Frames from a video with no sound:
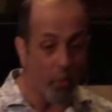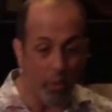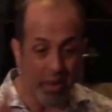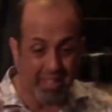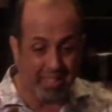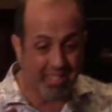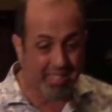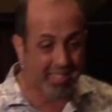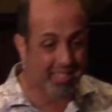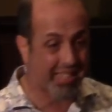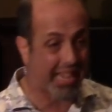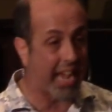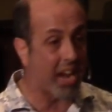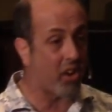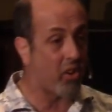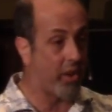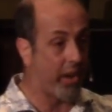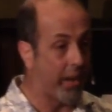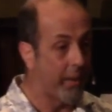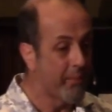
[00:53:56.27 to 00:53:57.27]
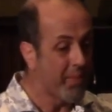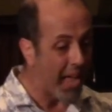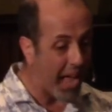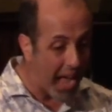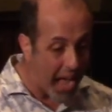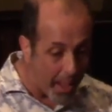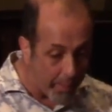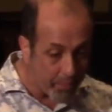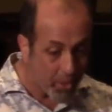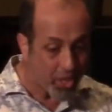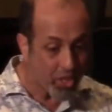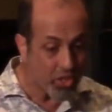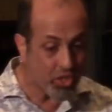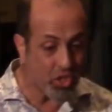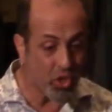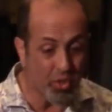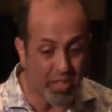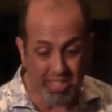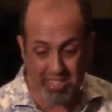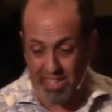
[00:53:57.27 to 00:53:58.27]
when it's scary, I'm going to
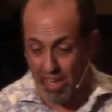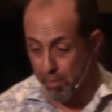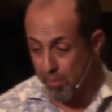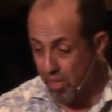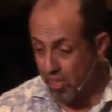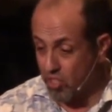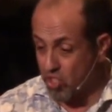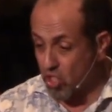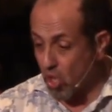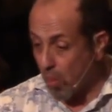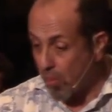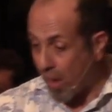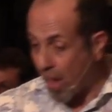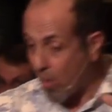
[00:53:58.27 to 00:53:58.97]
do this. I'm going to show my